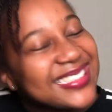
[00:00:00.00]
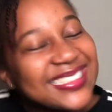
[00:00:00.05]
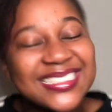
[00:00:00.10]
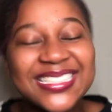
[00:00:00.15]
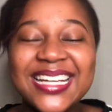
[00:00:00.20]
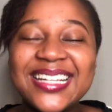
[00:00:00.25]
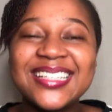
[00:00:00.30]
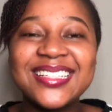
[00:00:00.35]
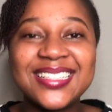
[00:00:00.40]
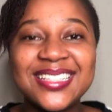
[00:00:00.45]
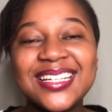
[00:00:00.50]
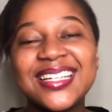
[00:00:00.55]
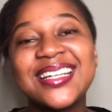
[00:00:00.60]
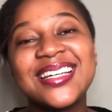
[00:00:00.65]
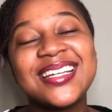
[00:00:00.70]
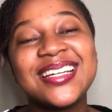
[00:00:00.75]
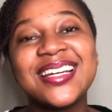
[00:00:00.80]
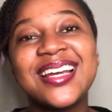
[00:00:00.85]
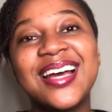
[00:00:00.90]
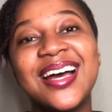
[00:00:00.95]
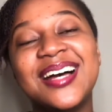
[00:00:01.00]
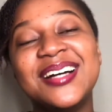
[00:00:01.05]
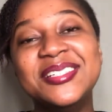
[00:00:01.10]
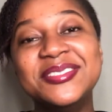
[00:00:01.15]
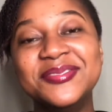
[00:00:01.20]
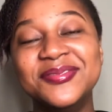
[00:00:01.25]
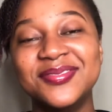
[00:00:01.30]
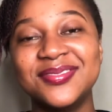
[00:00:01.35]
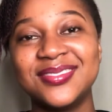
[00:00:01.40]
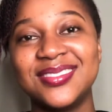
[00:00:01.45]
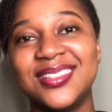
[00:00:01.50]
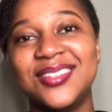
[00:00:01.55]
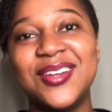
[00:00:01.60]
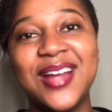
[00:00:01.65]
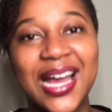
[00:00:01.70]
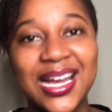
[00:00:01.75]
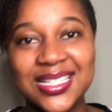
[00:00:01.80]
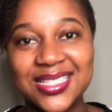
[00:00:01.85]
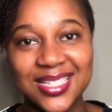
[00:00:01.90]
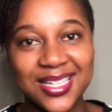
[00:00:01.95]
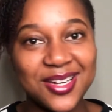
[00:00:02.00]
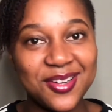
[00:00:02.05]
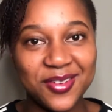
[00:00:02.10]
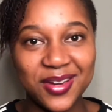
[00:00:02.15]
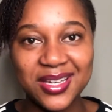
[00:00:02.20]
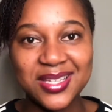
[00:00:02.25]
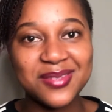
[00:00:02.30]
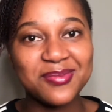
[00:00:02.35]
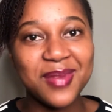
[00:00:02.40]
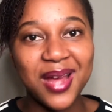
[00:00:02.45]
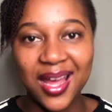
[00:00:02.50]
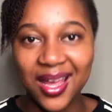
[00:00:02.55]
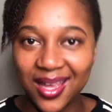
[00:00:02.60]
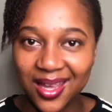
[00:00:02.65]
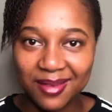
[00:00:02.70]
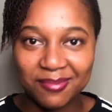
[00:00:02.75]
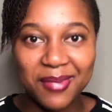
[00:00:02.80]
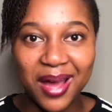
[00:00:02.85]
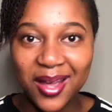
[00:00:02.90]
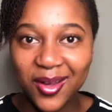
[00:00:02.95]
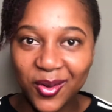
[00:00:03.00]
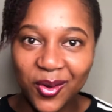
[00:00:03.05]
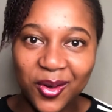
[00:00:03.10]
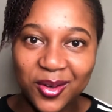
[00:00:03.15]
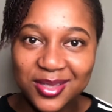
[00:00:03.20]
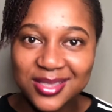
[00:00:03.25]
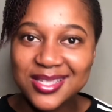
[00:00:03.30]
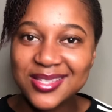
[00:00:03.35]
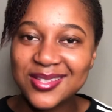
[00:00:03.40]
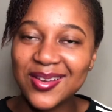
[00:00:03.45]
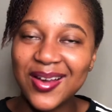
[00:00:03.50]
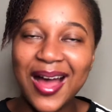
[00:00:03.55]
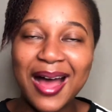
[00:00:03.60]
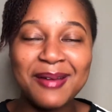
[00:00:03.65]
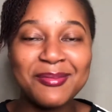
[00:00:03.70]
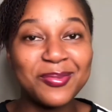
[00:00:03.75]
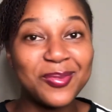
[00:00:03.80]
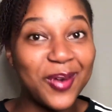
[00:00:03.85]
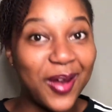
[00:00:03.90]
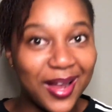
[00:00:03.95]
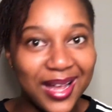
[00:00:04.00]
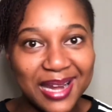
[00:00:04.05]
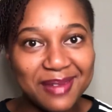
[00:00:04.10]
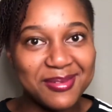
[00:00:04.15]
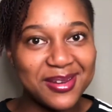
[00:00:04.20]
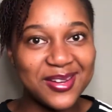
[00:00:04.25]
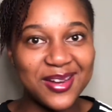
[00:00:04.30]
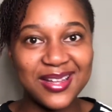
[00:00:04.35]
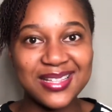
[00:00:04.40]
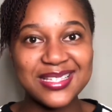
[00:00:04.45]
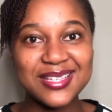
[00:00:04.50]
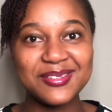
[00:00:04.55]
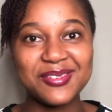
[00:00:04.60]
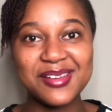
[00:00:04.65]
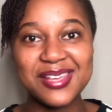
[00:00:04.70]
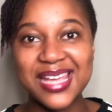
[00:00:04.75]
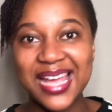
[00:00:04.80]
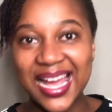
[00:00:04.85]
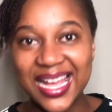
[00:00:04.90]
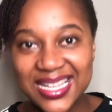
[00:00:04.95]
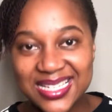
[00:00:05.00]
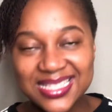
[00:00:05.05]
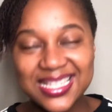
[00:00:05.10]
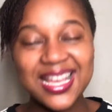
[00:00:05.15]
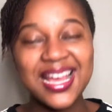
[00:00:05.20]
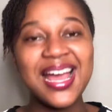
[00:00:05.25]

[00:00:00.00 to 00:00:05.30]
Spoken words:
technically, I didn't reach my goal, so I'm not gonna be dancing for you guys.